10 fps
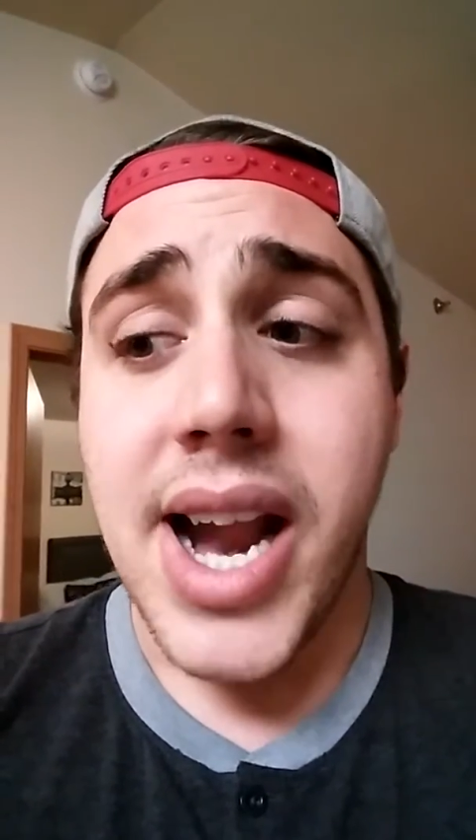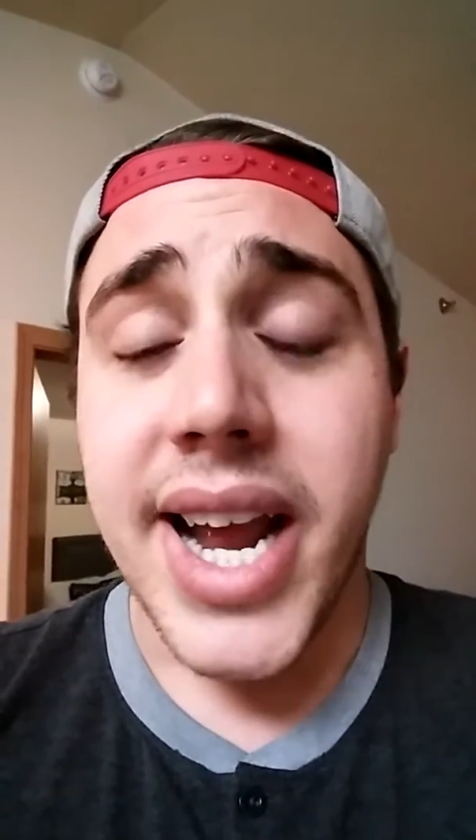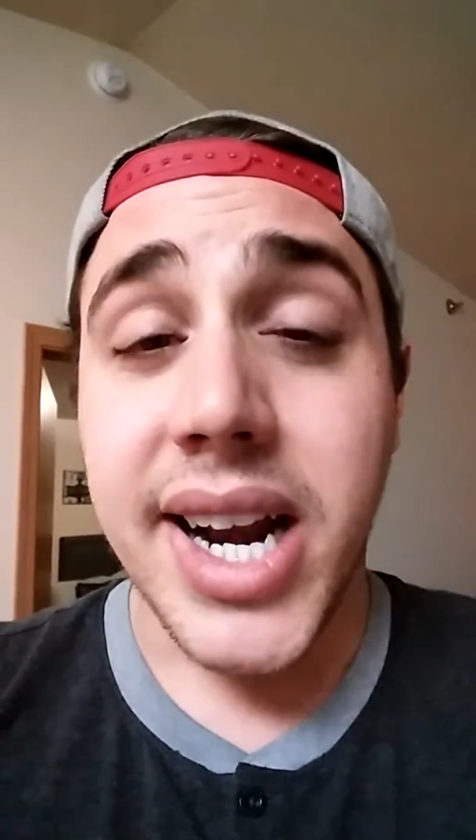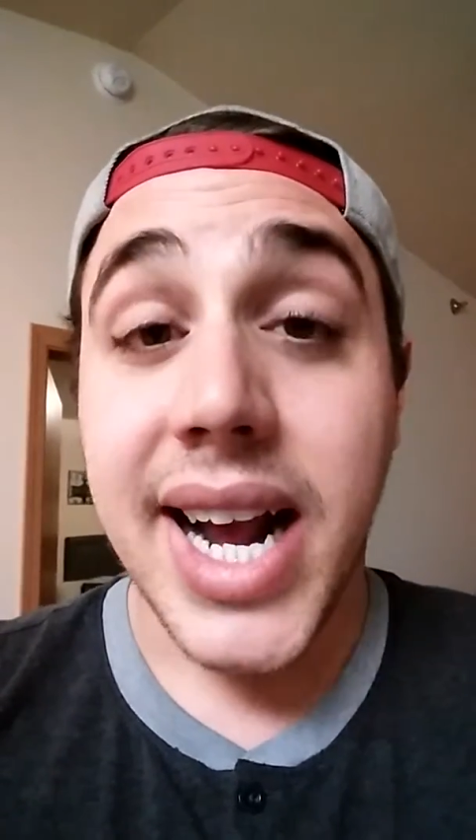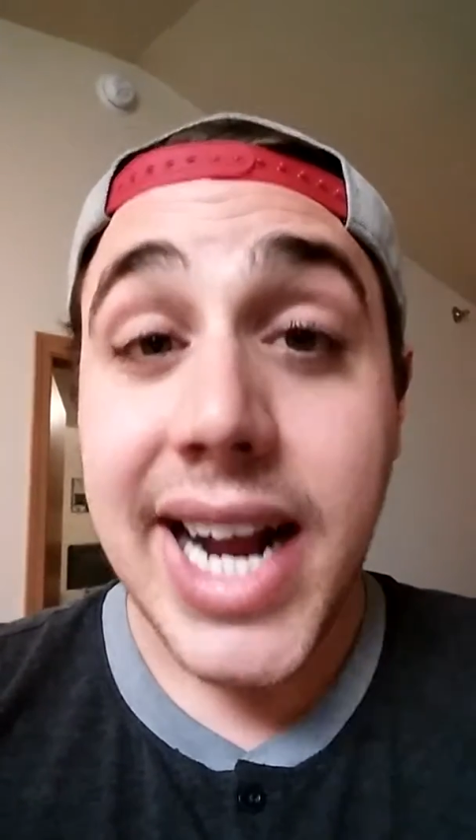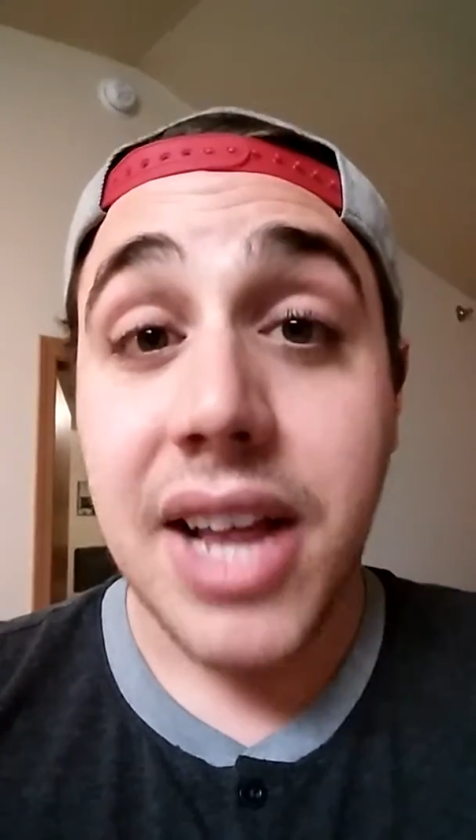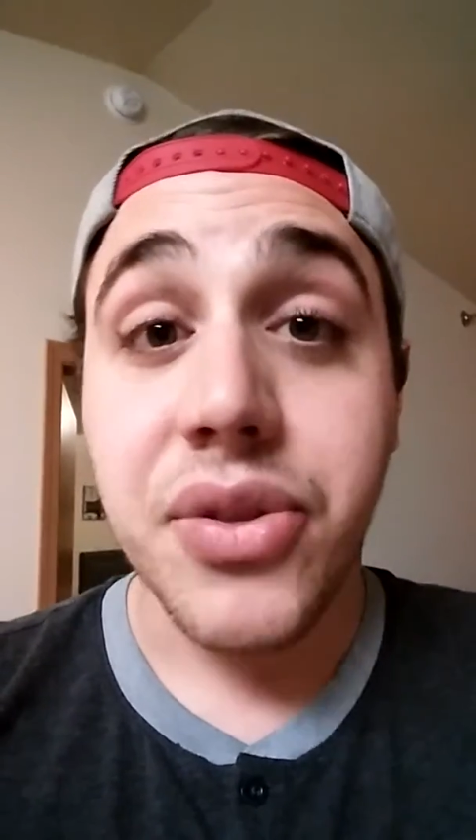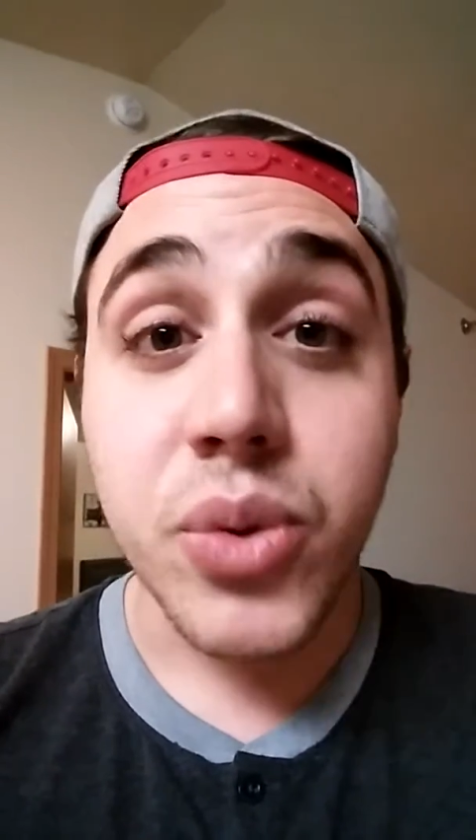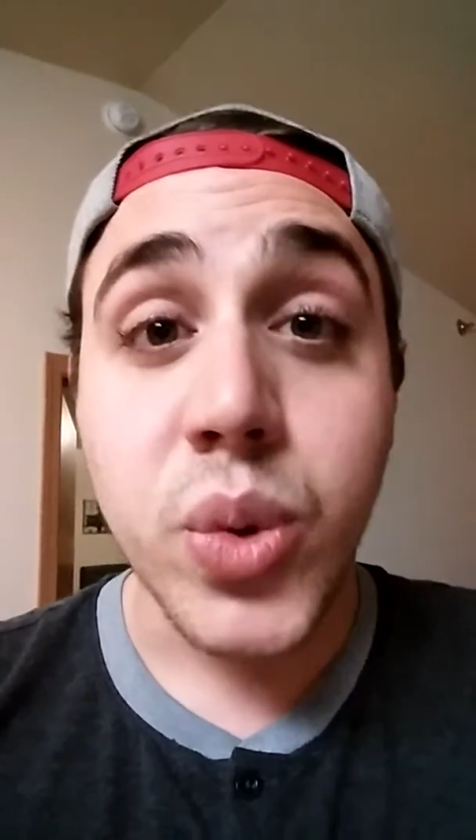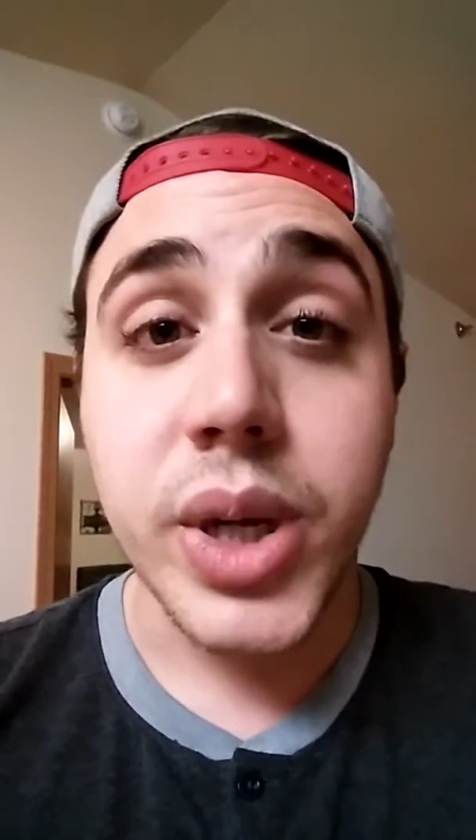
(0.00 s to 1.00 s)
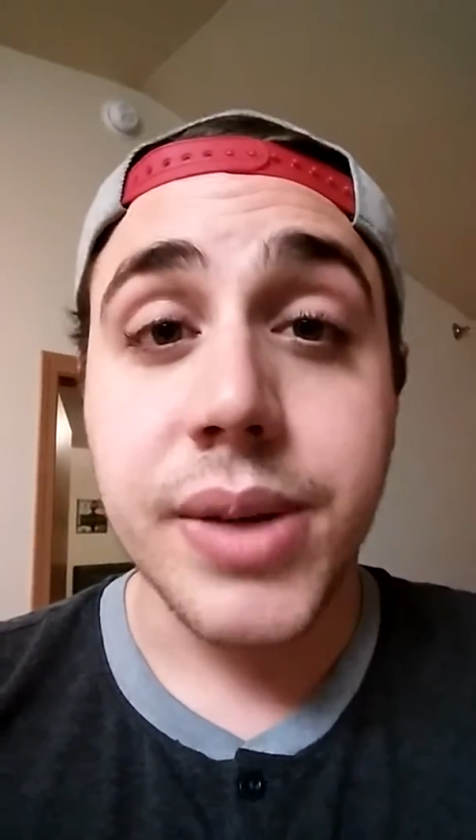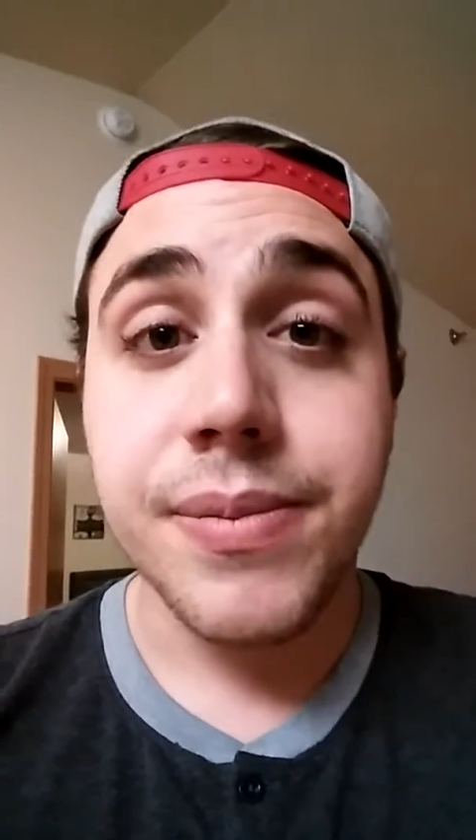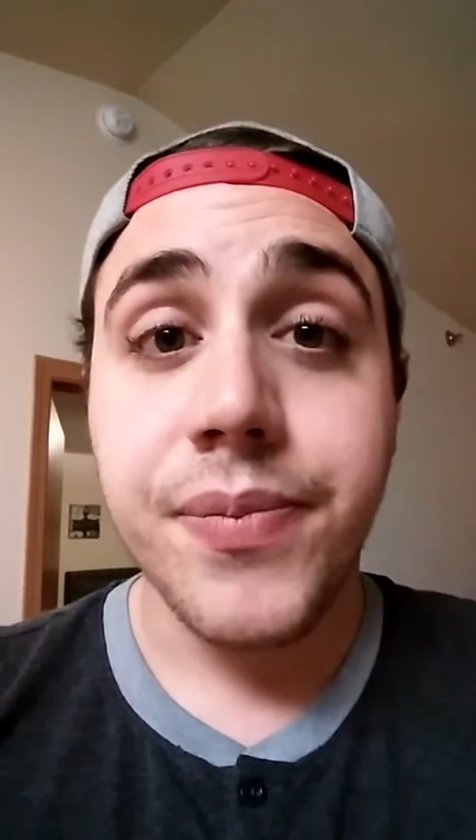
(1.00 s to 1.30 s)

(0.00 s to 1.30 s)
And I got through it.